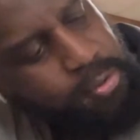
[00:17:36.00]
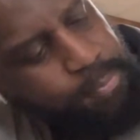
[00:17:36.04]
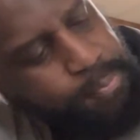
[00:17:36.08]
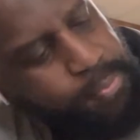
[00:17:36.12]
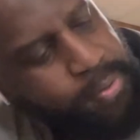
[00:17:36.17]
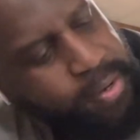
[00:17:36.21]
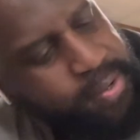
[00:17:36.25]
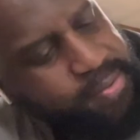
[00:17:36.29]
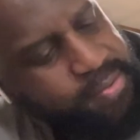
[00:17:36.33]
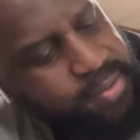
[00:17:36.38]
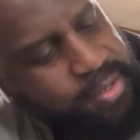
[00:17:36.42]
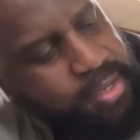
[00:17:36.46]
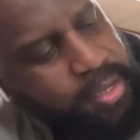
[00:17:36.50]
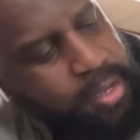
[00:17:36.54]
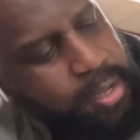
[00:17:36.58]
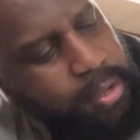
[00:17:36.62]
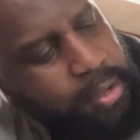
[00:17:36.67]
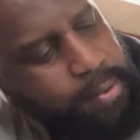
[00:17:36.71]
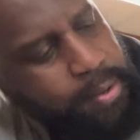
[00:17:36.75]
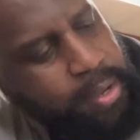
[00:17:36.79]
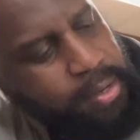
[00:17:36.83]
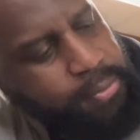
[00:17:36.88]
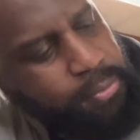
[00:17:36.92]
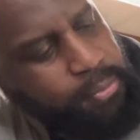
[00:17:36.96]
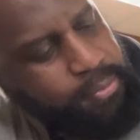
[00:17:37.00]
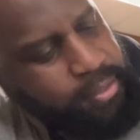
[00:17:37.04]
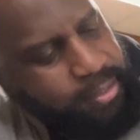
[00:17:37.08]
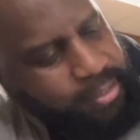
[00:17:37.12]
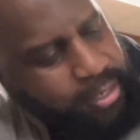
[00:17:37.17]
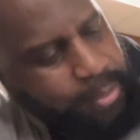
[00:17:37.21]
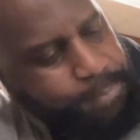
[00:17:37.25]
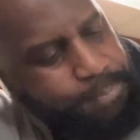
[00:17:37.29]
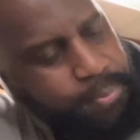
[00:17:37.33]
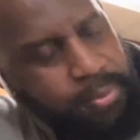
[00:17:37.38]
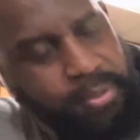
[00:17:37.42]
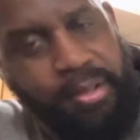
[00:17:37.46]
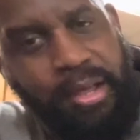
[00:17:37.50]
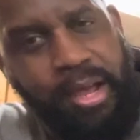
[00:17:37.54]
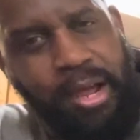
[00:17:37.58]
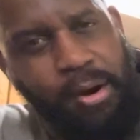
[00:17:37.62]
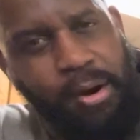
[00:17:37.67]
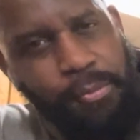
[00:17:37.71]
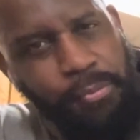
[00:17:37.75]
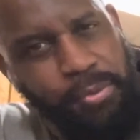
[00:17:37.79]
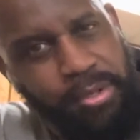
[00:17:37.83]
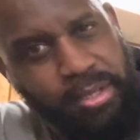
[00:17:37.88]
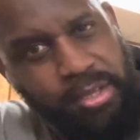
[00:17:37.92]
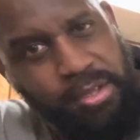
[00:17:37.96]
pressing. I know that they put
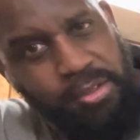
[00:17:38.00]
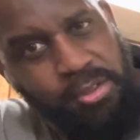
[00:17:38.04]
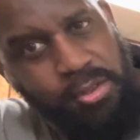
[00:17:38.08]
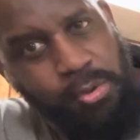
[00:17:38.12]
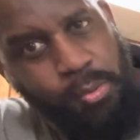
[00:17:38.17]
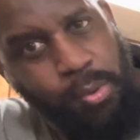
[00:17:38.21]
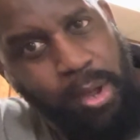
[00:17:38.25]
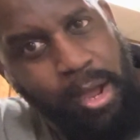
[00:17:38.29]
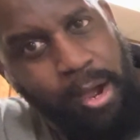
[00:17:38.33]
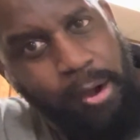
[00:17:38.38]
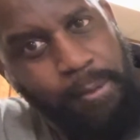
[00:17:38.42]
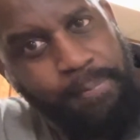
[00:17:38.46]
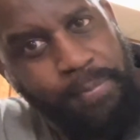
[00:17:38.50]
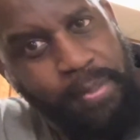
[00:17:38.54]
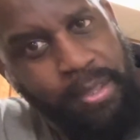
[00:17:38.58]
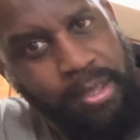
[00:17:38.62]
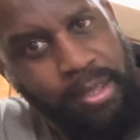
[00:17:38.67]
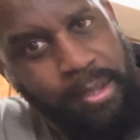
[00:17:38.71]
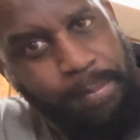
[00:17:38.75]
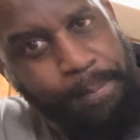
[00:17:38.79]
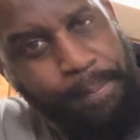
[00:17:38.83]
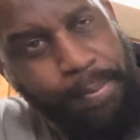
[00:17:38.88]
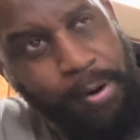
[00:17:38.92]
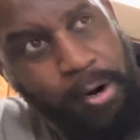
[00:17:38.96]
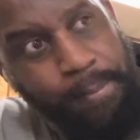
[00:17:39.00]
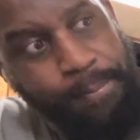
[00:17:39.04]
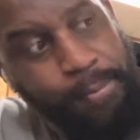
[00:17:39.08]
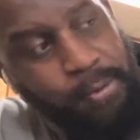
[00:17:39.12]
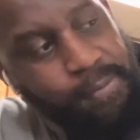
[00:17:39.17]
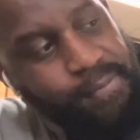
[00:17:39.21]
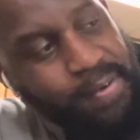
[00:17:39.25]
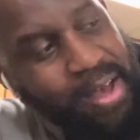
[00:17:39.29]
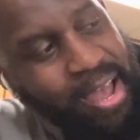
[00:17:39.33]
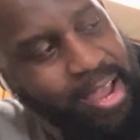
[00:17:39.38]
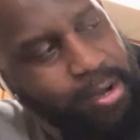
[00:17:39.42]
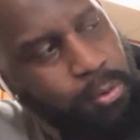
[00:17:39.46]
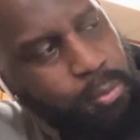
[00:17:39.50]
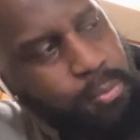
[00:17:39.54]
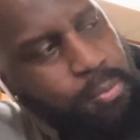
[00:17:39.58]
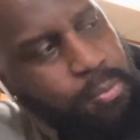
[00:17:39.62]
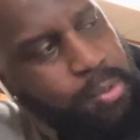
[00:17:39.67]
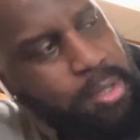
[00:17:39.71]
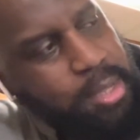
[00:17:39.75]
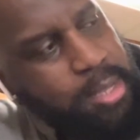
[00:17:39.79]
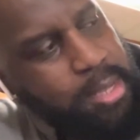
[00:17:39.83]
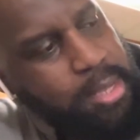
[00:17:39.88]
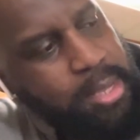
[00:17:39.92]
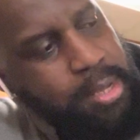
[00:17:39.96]
a reissue out in purple vinyl,
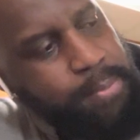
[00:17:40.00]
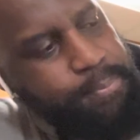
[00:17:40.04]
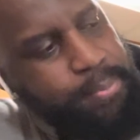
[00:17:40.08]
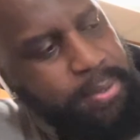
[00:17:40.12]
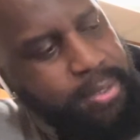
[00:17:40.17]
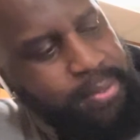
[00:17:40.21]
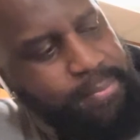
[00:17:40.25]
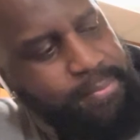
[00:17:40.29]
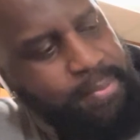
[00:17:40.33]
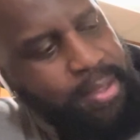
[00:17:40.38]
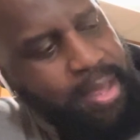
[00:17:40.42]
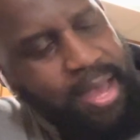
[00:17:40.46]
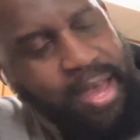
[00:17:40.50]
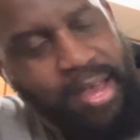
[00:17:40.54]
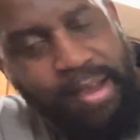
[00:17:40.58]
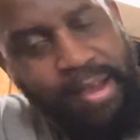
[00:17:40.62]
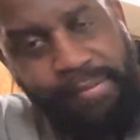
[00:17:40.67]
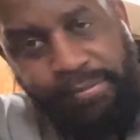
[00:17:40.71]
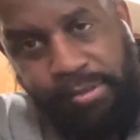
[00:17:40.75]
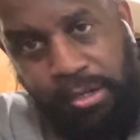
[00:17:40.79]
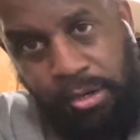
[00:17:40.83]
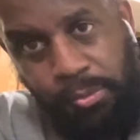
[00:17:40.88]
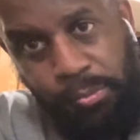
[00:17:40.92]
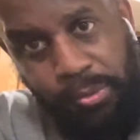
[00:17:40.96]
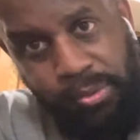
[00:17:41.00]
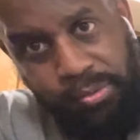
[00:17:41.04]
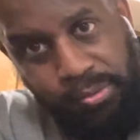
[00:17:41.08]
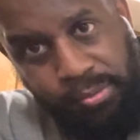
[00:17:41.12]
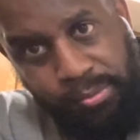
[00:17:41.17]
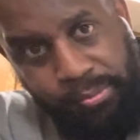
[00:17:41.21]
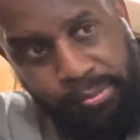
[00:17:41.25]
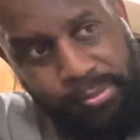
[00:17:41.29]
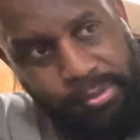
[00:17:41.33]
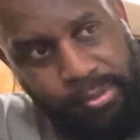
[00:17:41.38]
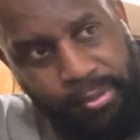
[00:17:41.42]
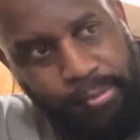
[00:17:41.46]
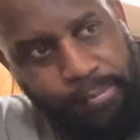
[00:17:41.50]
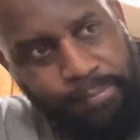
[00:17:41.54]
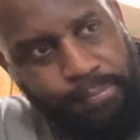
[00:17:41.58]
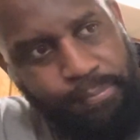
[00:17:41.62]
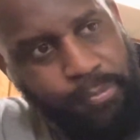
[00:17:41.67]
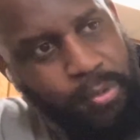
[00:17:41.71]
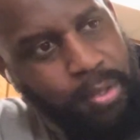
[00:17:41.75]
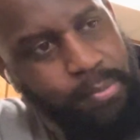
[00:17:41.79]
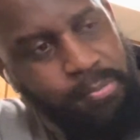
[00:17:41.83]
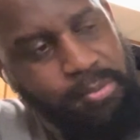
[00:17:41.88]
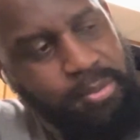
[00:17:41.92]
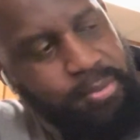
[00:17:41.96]
but I have the original, so
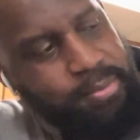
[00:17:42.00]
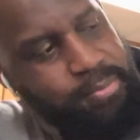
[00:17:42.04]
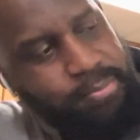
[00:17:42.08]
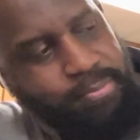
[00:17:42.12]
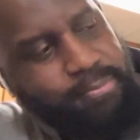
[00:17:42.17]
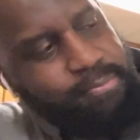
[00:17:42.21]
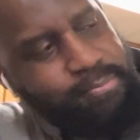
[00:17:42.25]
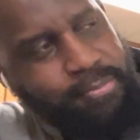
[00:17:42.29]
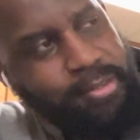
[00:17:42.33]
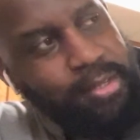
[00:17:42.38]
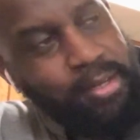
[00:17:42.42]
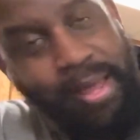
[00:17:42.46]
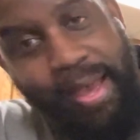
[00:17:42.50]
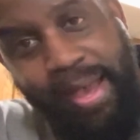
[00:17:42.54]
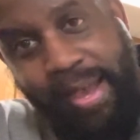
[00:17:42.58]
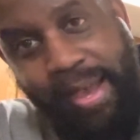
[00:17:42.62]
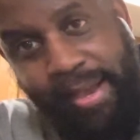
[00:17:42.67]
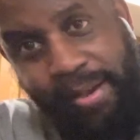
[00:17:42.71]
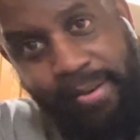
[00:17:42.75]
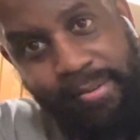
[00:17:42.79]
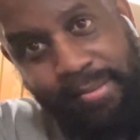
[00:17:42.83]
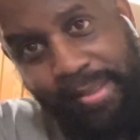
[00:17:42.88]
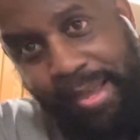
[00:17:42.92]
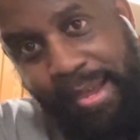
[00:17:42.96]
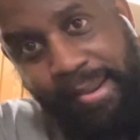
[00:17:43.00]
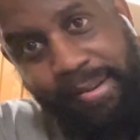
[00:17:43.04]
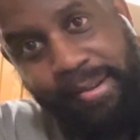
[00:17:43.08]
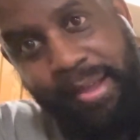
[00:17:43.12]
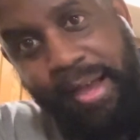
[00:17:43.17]
I'm just glad because I